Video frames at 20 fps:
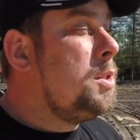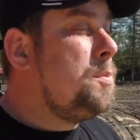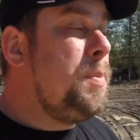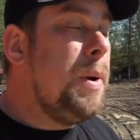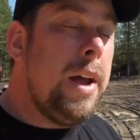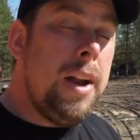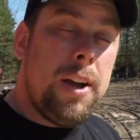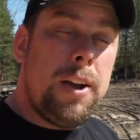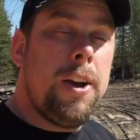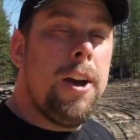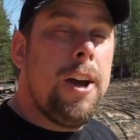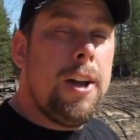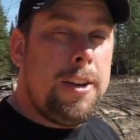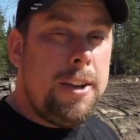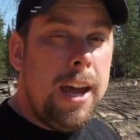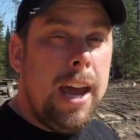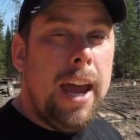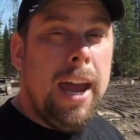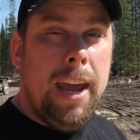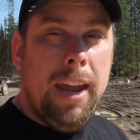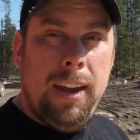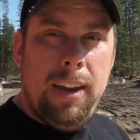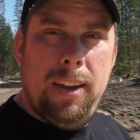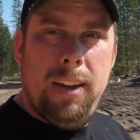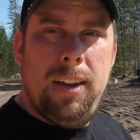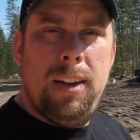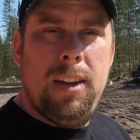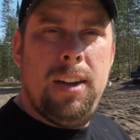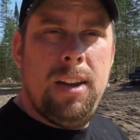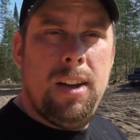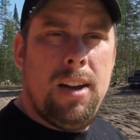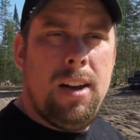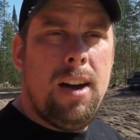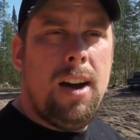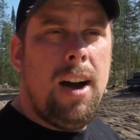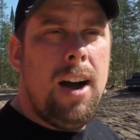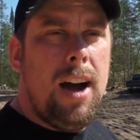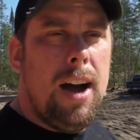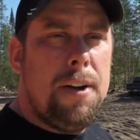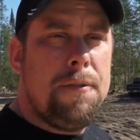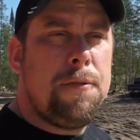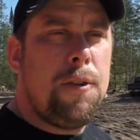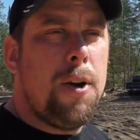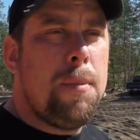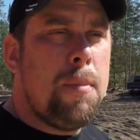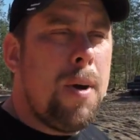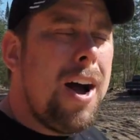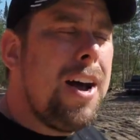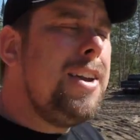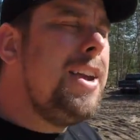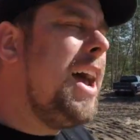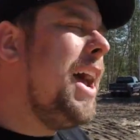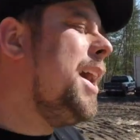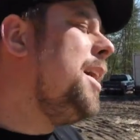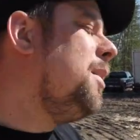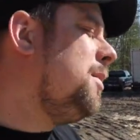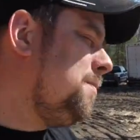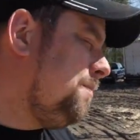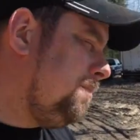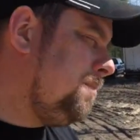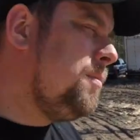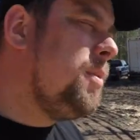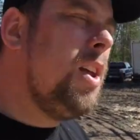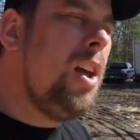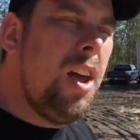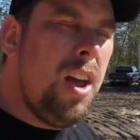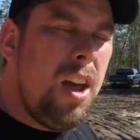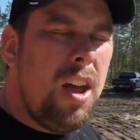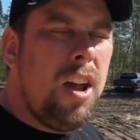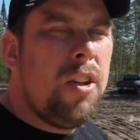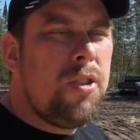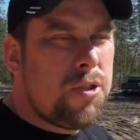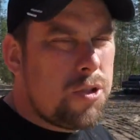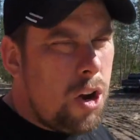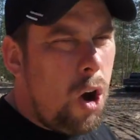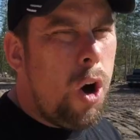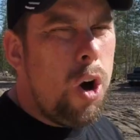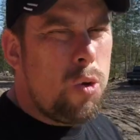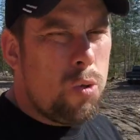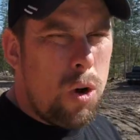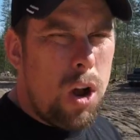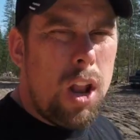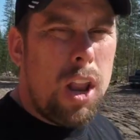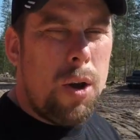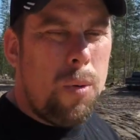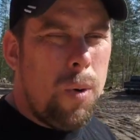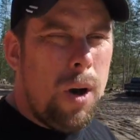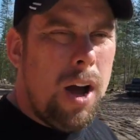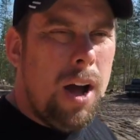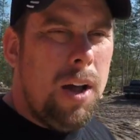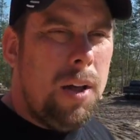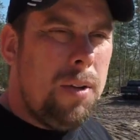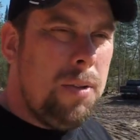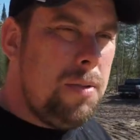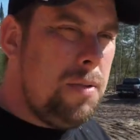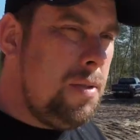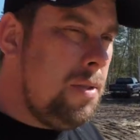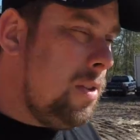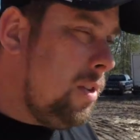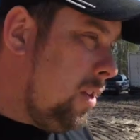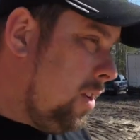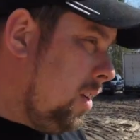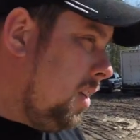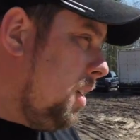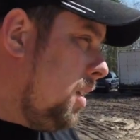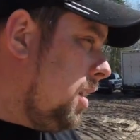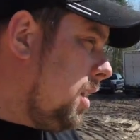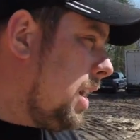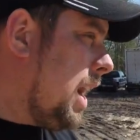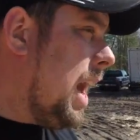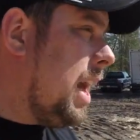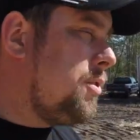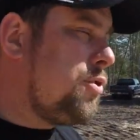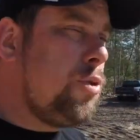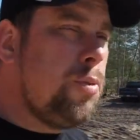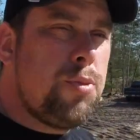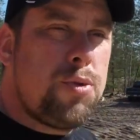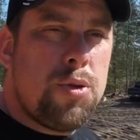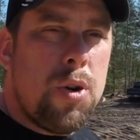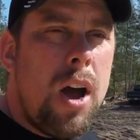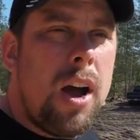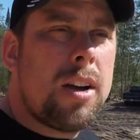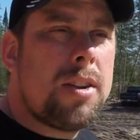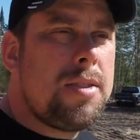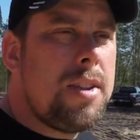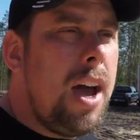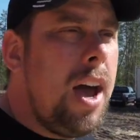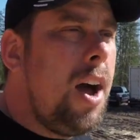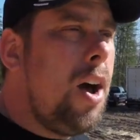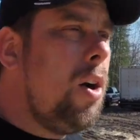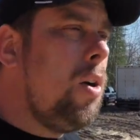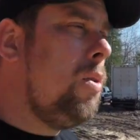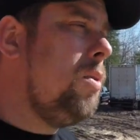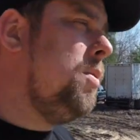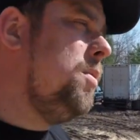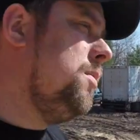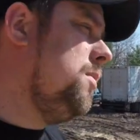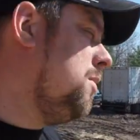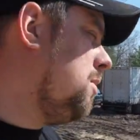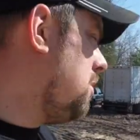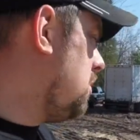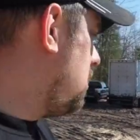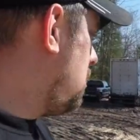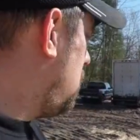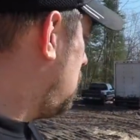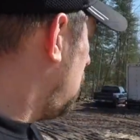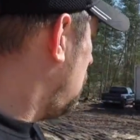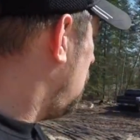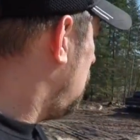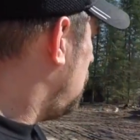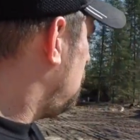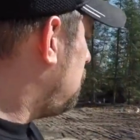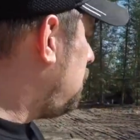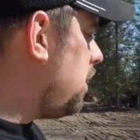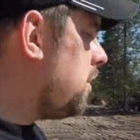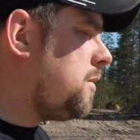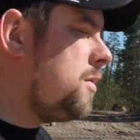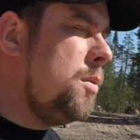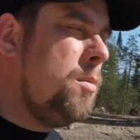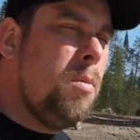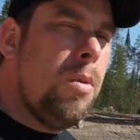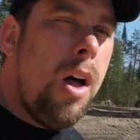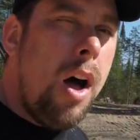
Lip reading: been a good day. For a Monday, it's going really well. Got some trucks out, put some